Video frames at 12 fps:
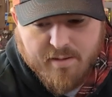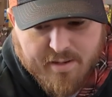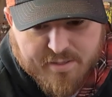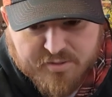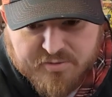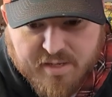
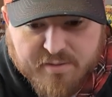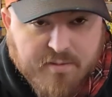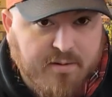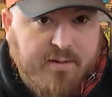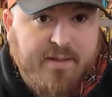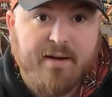I just got
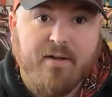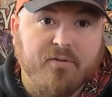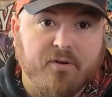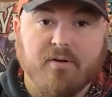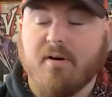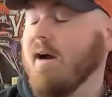done cleaning out the
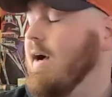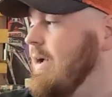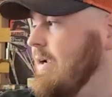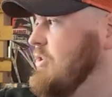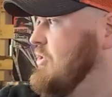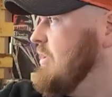
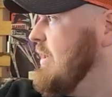garage,